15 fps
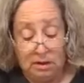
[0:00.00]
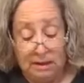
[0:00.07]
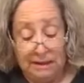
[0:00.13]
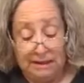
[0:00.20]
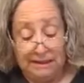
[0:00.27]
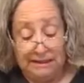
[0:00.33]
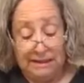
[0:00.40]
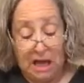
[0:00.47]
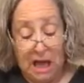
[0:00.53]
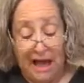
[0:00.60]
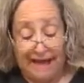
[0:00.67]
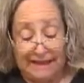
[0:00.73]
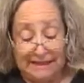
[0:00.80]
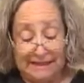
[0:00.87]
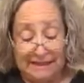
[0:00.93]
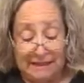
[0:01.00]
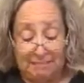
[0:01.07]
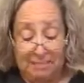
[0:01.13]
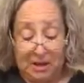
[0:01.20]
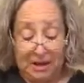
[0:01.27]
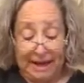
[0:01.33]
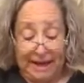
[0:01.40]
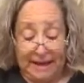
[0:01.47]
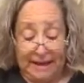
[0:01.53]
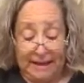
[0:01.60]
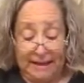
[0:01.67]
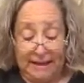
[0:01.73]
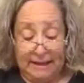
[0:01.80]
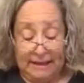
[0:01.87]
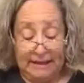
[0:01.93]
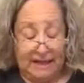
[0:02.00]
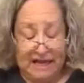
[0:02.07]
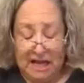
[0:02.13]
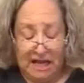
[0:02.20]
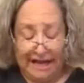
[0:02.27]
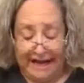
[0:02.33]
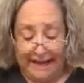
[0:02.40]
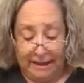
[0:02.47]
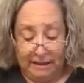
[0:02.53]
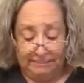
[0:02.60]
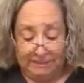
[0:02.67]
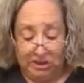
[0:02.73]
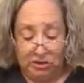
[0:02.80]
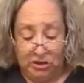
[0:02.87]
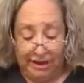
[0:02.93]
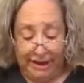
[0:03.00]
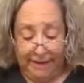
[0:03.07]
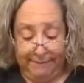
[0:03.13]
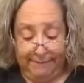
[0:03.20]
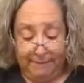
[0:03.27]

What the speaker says: And you tie it to the kite, I'm sorry.